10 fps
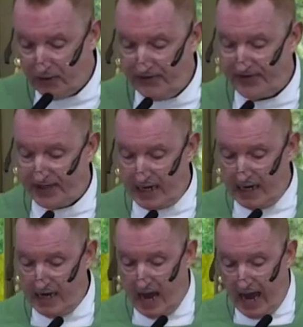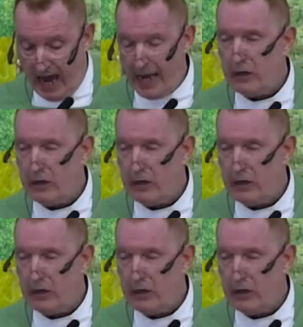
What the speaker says: we've seen a